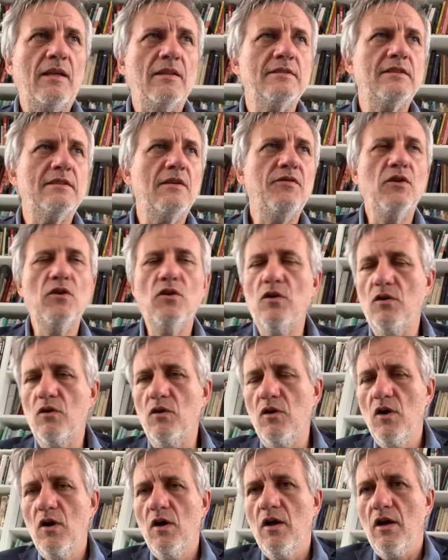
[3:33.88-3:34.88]

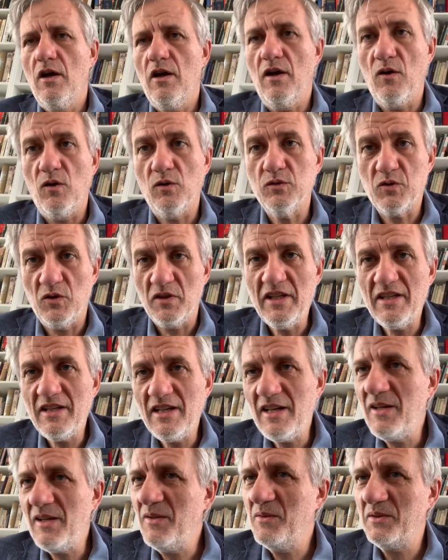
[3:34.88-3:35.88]
Stefano
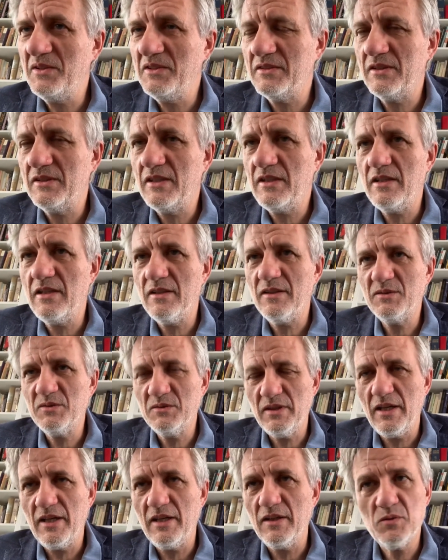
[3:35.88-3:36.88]
Oltolini, who is here
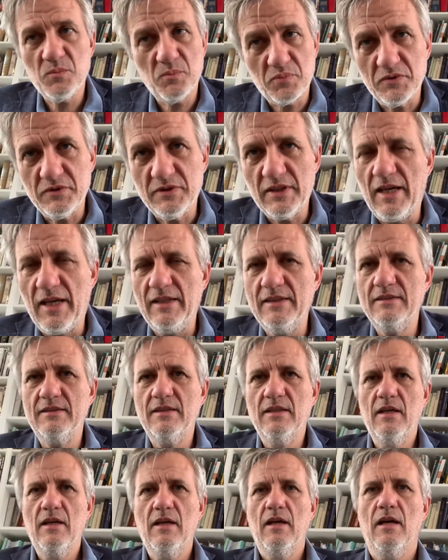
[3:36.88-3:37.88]
today to present,
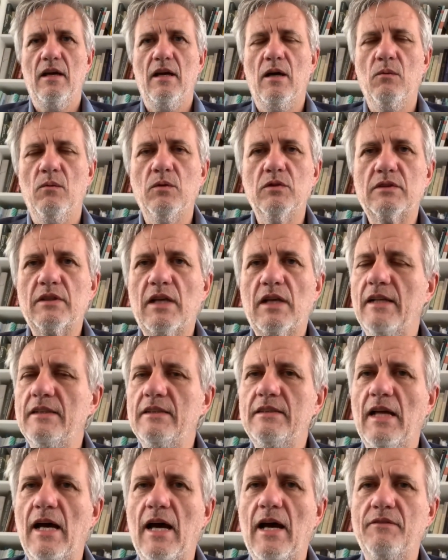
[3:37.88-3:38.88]
was
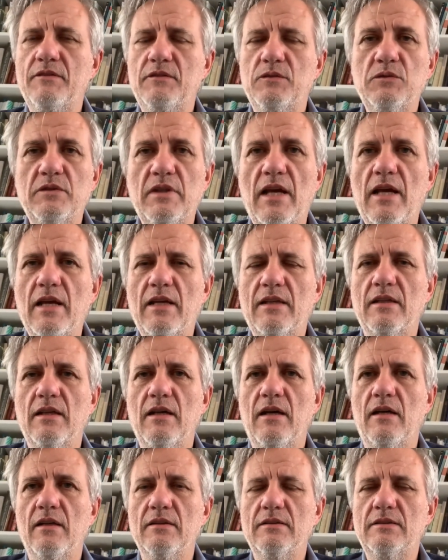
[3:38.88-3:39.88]
kind enough to take
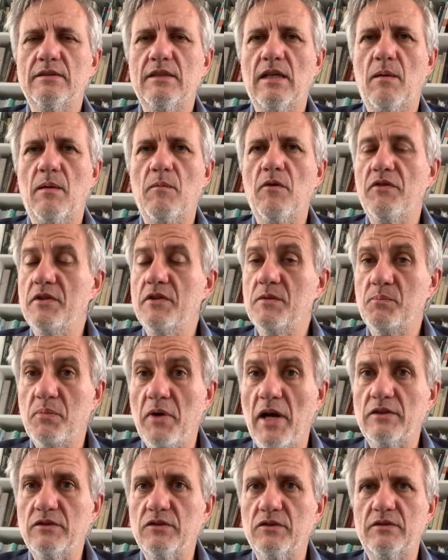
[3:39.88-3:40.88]
some of his
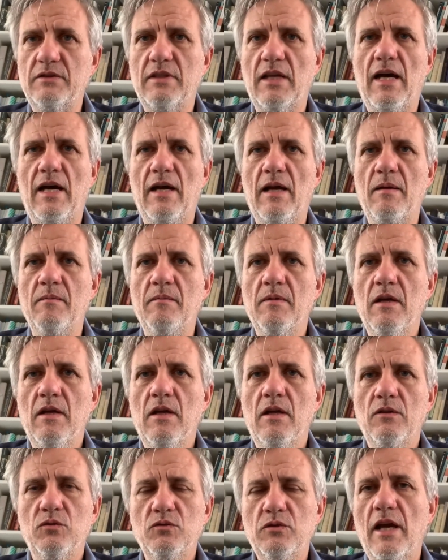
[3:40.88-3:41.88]
precious time
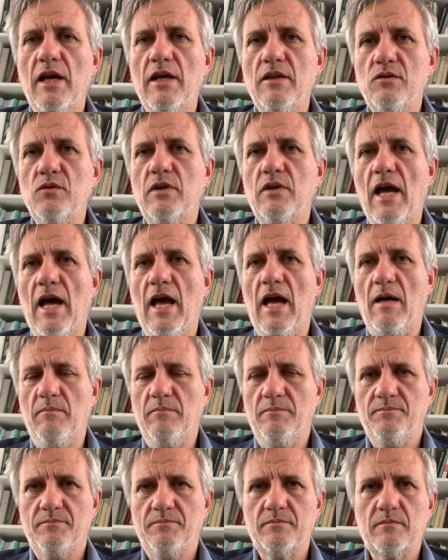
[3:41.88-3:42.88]
today to
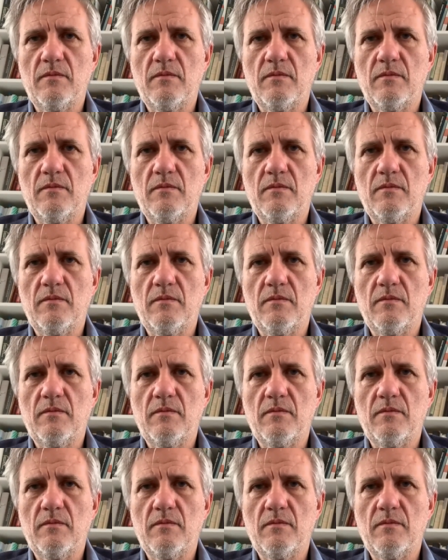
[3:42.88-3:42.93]
come